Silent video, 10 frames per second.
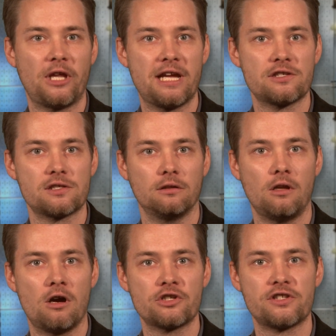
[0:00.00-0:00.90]
plans to
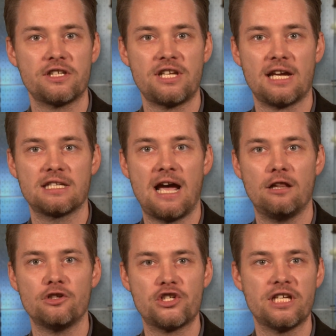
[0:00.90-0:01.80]
launch the
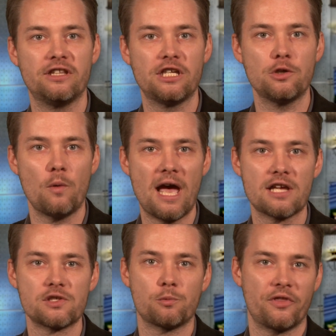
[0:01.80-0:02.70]
technology in the
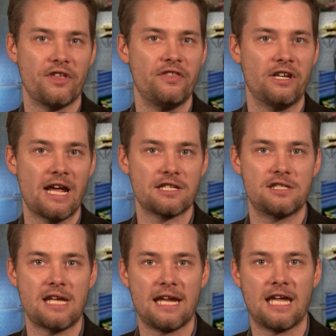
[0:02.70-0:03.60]
U.S. within the
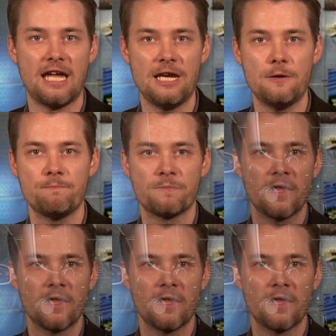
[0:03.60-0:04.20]
next decade.